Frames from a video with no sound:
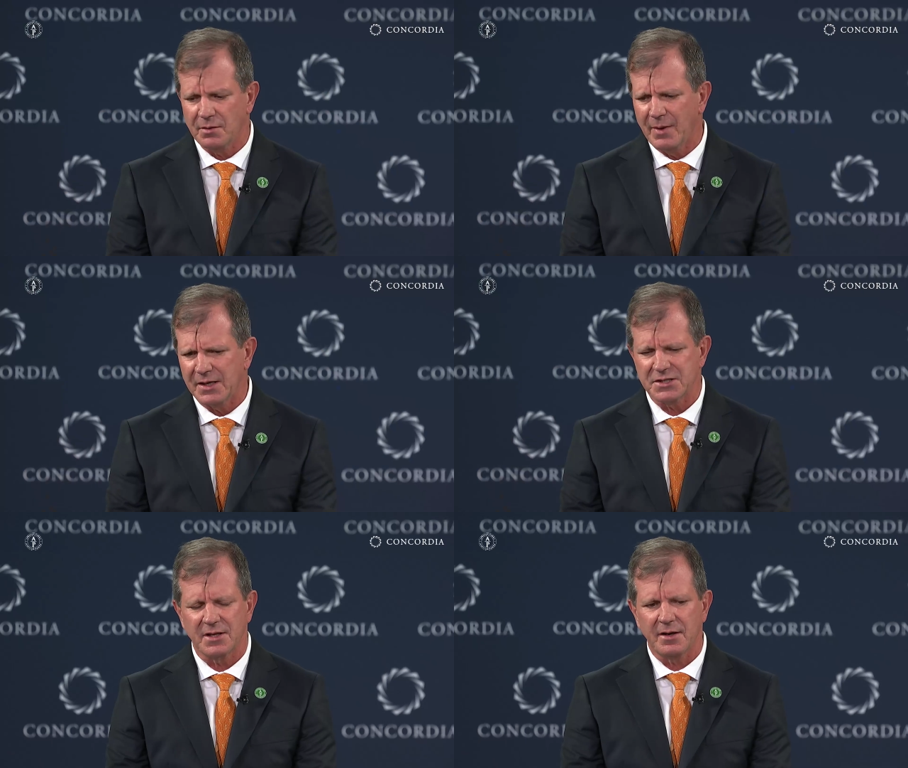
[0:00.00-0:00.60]

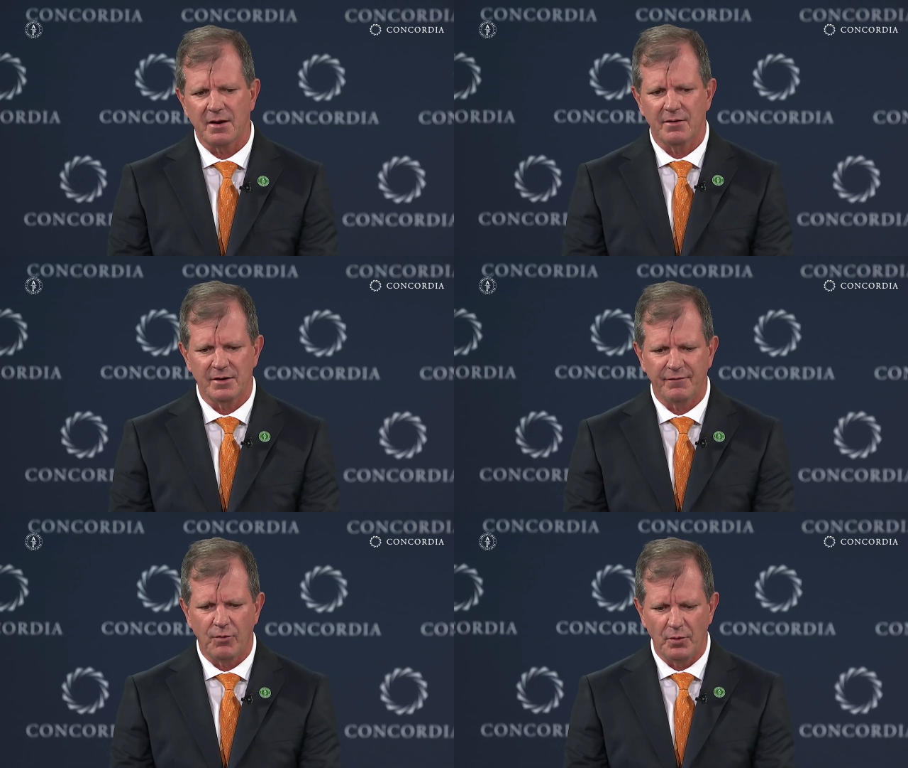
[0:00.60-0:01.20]
manage that area
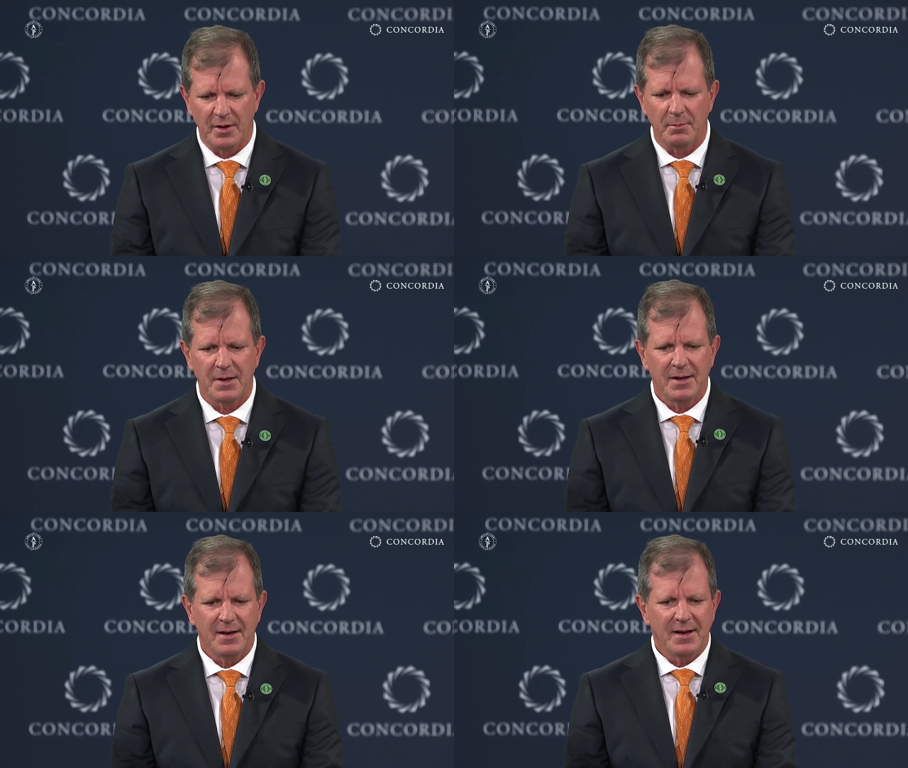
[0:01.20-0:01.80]
for them.
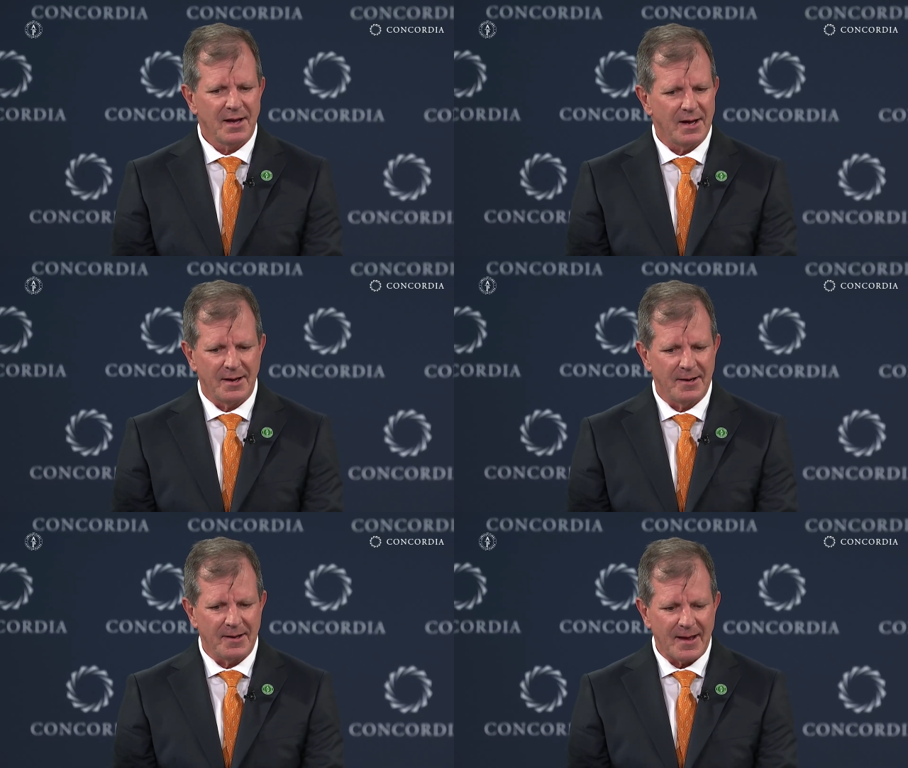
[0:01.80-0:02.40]

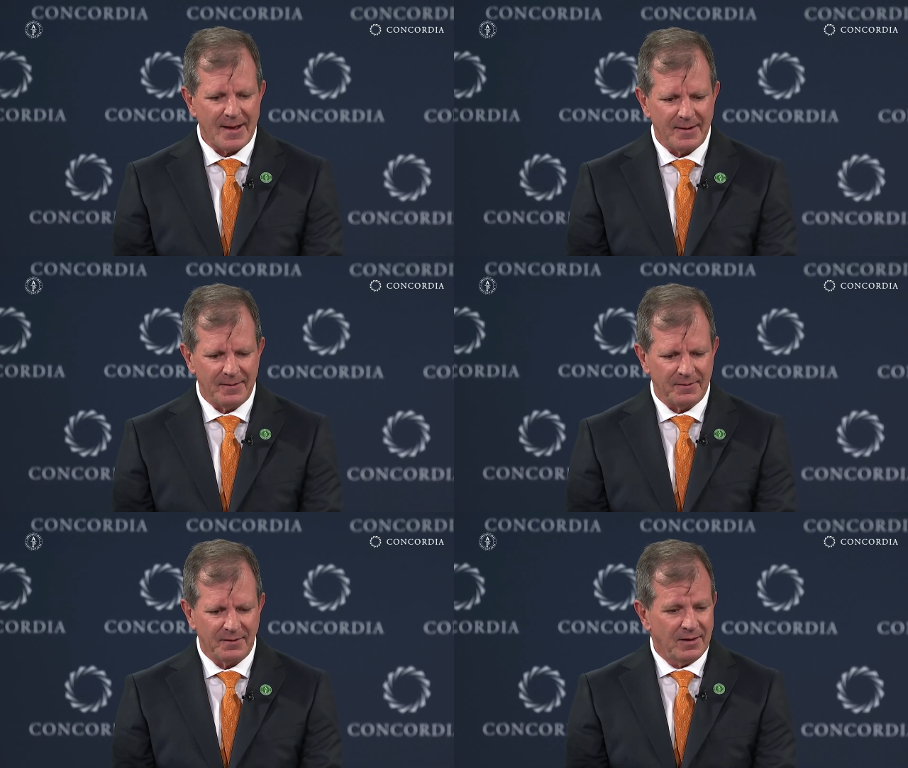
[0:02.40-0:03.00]

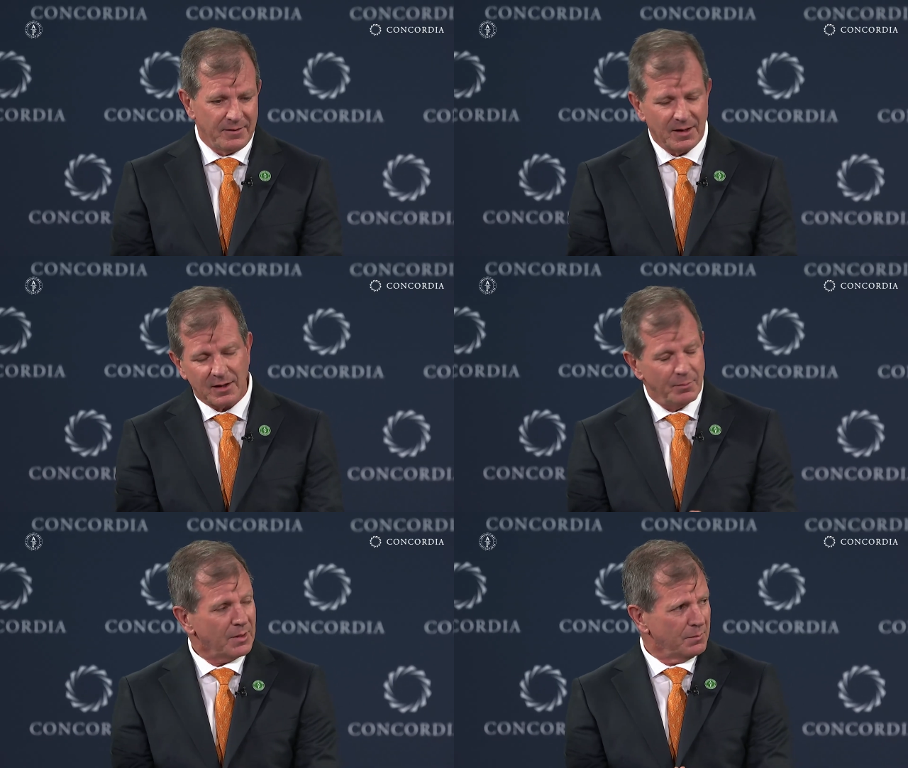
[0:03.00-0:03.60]
And their
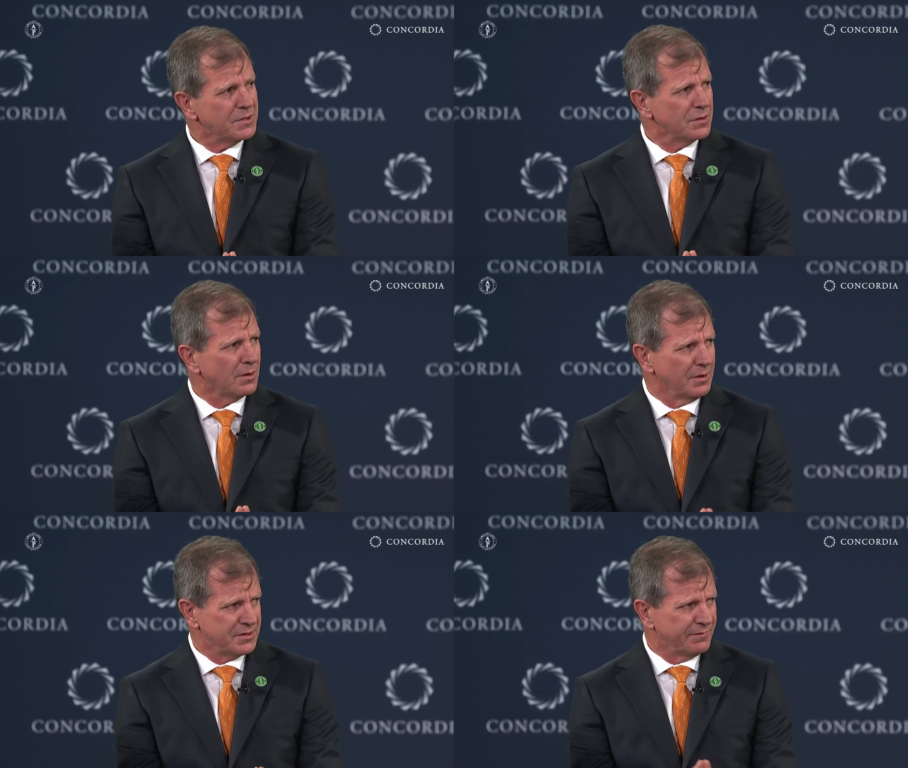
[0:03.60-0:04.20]
commitment to
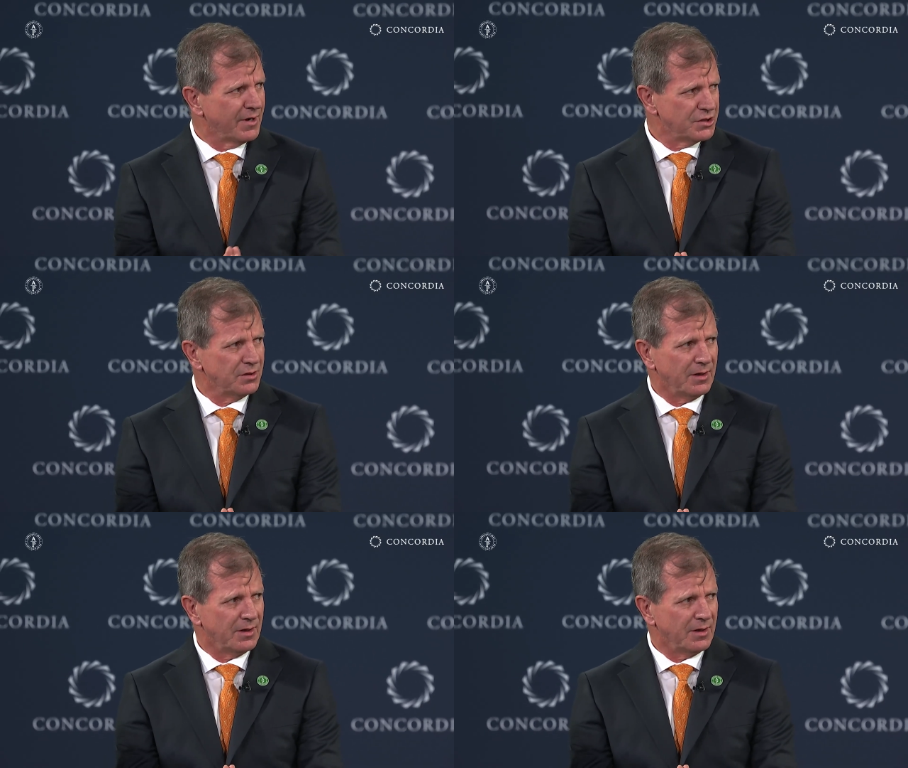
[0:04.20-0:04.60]
conservation,